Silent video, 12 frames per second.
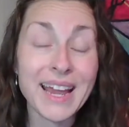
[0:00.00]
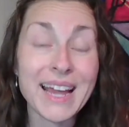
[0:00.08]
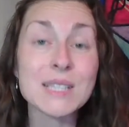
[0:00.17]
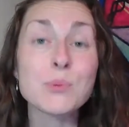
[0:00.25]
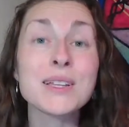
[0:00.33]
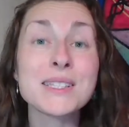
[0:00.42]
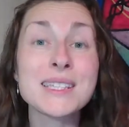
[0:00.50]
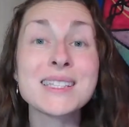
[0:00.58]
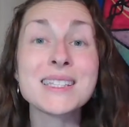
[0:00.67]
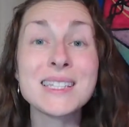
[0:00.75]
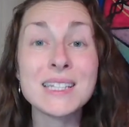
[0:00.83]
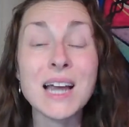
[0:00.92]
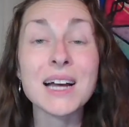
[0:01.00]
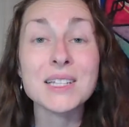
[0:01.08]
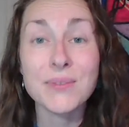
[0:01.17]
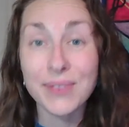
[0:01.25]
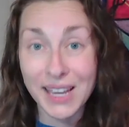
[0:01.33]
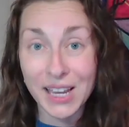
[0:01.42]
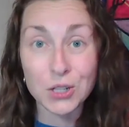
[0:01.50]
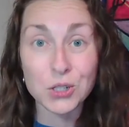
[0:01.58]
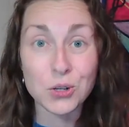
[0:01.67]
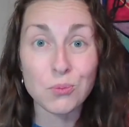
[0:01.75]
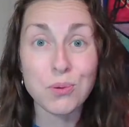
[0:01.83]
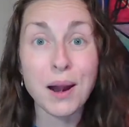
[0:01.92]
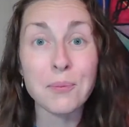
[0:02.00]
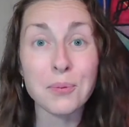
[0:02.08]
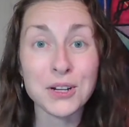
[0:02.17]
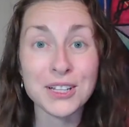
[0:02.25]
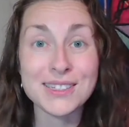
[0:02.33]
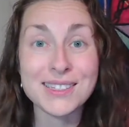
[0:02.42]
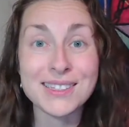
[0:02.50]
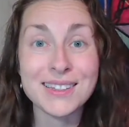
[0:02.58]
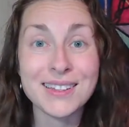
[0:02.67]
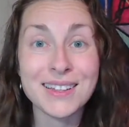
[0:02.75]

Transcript: as well as its detoxification properties.